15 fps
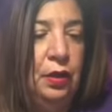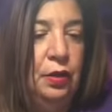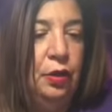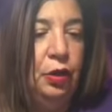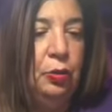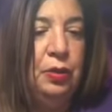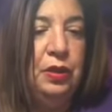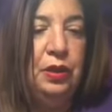You
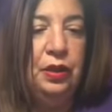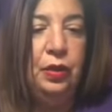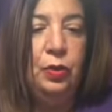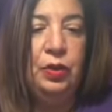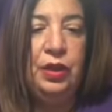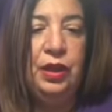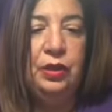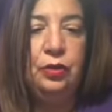could be dealing
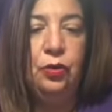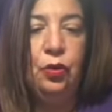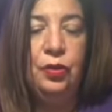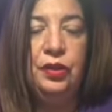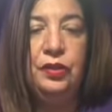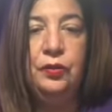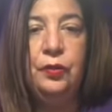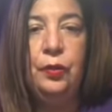with a
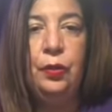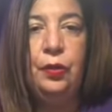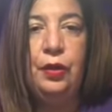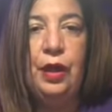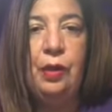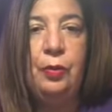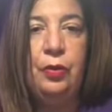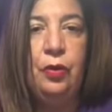Taurus, Virgo, or
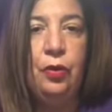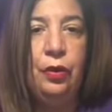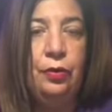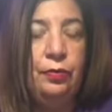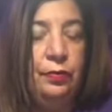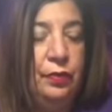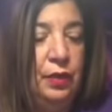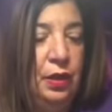
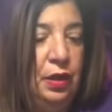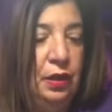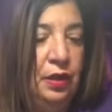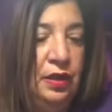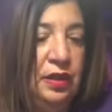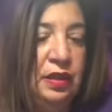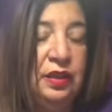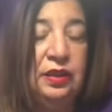Capricorn.
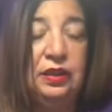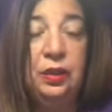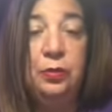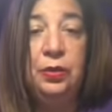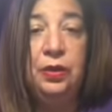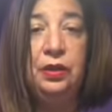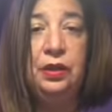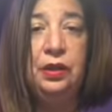This is a
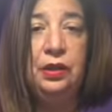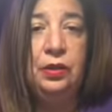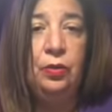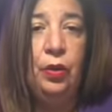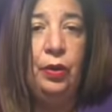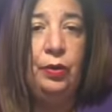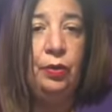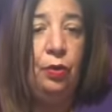stability
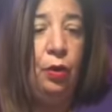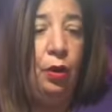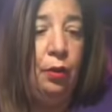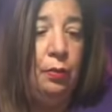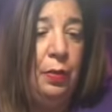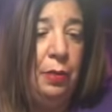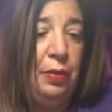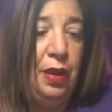in where you are,
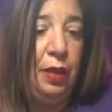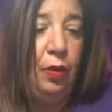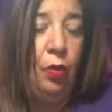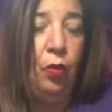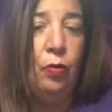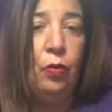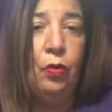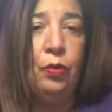maybe at
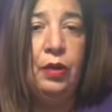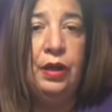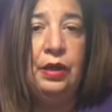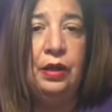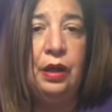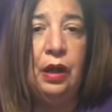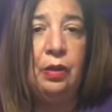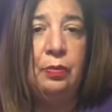home or
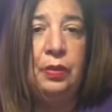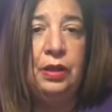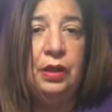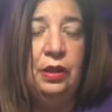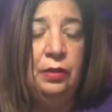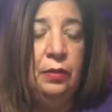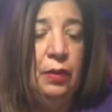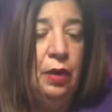in a
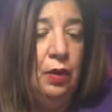company.